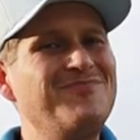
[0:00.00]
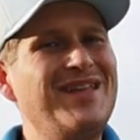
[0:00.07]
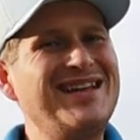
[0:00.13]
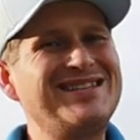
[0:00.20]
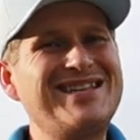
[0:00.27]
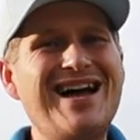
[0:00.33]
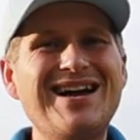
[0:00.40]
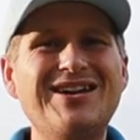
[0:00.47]

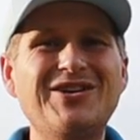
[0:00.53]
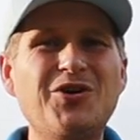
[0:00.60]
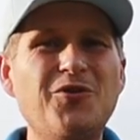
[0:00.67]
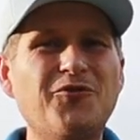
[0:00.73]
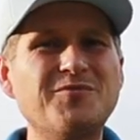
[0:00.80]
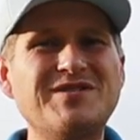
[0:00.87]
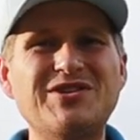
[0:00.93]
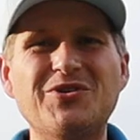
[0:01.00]
It's not going to go
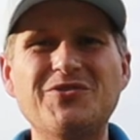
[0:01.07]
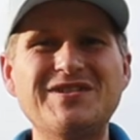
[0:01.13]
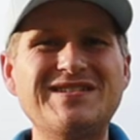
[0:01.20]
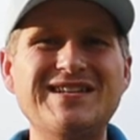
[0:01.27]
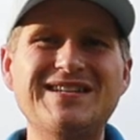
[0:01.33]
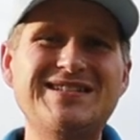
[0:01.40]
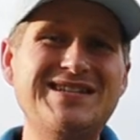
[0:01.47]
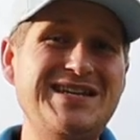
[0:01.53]
from 0 to
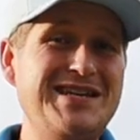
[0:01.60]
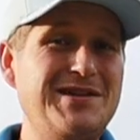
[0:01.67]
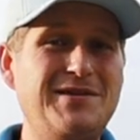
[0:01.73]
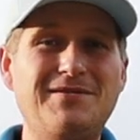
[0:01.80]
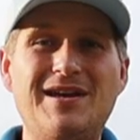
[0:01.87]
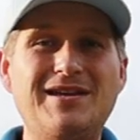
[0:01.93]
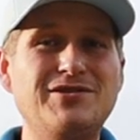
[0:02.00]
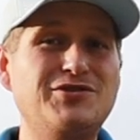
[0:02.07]
60
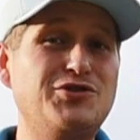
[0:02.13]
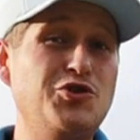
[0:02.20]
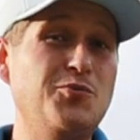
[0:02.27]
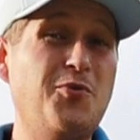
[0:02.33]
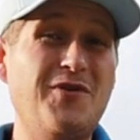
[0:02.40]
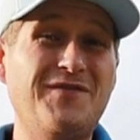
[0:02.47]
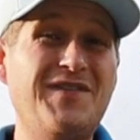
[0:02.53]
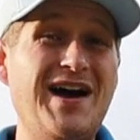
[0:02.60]
in
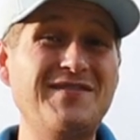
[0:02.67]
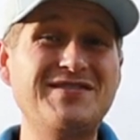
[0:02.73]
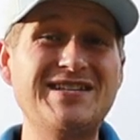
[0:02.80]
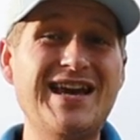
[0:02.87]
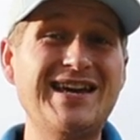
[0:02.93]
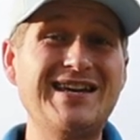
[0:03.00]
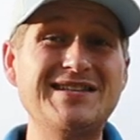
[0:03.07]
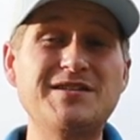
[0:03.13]
2.5
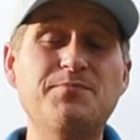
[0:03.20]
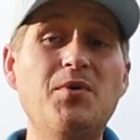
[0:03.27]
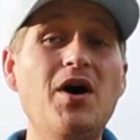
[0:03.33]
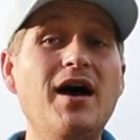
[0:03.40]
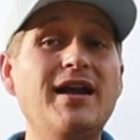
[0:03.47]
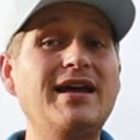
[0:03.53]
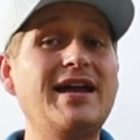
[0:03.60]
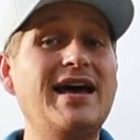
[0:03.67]
seconds,
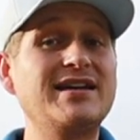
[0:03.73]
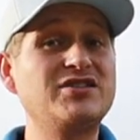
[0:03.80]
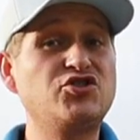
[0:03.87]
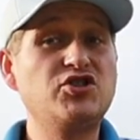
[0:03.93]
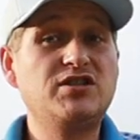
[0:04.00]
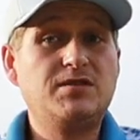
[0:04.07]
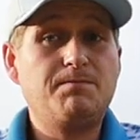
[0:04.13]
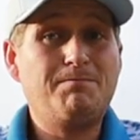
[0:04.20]
but it has
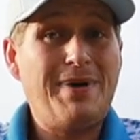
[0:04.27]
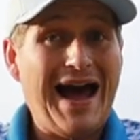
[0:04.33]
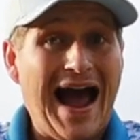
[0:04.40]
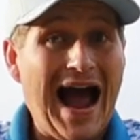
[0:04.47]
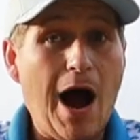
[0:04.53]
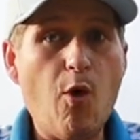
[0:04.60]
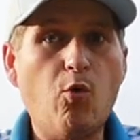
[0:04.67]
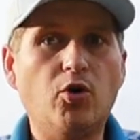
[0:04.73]
just
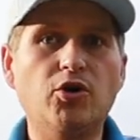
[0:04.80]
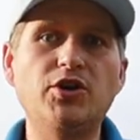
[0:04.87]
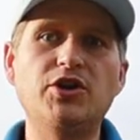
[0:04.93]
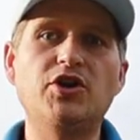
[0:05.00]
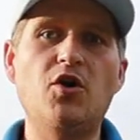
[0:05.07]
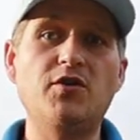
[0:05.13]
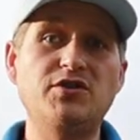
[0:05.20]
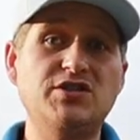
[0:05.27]
power. You
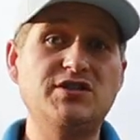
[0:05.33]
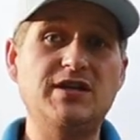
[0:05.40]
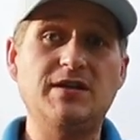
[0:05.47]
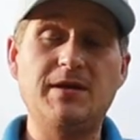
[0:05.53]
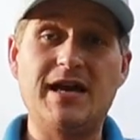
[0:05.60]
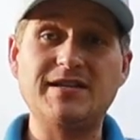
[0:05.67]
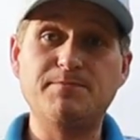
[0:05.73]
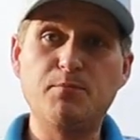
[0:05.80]
know, it
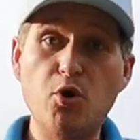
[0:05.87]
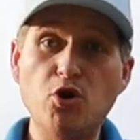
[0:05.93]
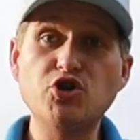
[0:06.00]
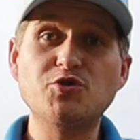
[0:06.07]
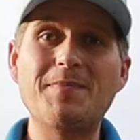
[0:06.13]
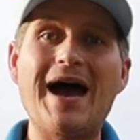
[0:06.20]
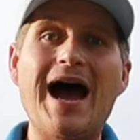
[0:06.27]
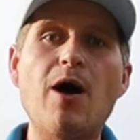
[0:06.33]
has
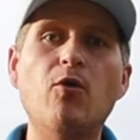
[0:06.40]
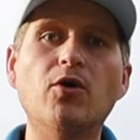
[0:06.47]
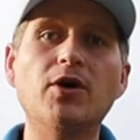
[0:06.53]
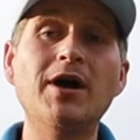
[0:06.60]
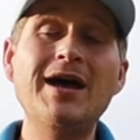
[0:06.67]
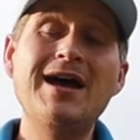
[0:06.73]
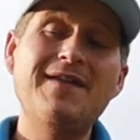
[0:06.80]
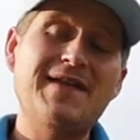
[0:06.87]
push power.
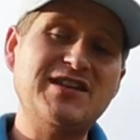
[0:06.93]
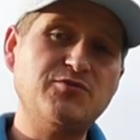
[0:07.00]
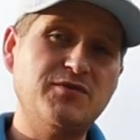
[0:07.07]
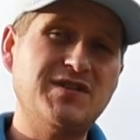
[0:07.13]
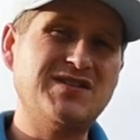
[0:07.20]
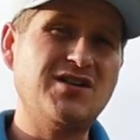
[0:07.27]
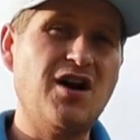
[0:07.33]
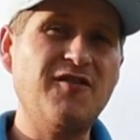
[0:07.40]
That's what
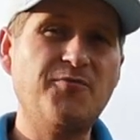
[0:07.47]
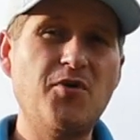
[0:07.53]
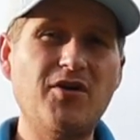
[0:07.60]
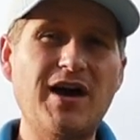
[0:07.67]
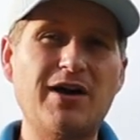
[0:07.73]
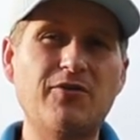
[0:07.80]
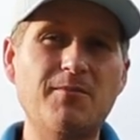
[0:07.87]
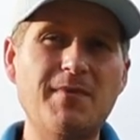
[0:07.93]
this golf ball
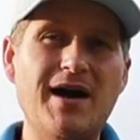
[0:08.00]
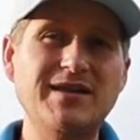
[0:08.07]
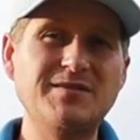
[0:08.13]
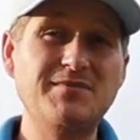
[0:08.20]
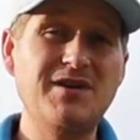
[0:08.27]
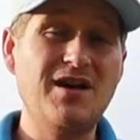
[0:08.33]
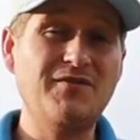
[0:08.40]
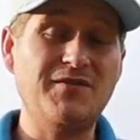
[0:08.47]
kind of reminds
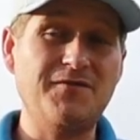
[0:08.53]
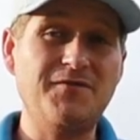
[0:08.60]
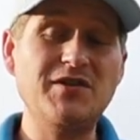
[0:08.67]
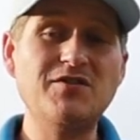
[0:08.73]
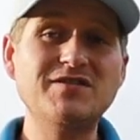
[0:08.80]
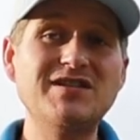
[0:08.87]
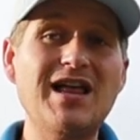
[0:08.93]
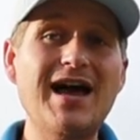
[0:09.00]
me of and
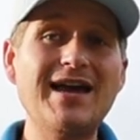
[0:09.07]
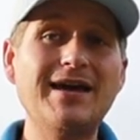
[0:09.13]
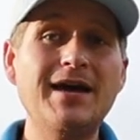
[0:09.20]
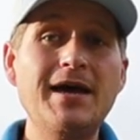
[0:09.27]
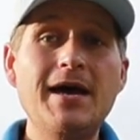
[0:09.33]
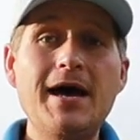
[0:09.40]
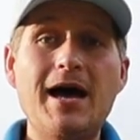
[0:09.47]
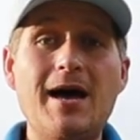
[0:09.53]
feels like.
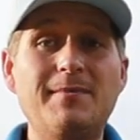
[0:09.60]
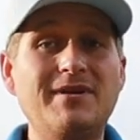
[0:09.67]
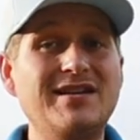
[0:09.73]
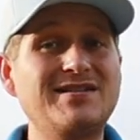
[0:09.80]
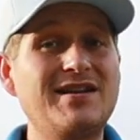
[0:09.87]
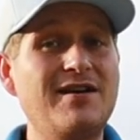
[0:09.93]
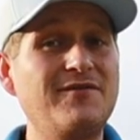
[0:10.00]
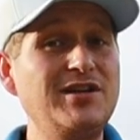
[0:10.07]
It
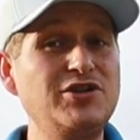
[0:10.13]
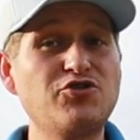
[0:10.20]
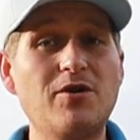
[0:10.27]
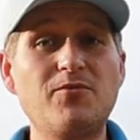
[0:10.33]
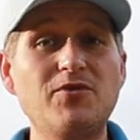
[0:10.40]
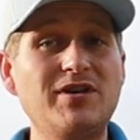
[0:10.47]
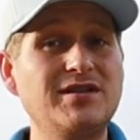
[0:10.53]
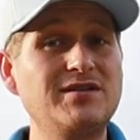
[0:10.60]
doesn't have any
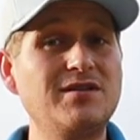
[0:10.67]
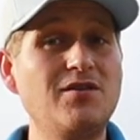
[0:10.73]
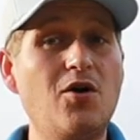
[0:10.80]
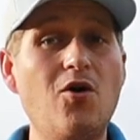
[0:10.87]
trouble getting to the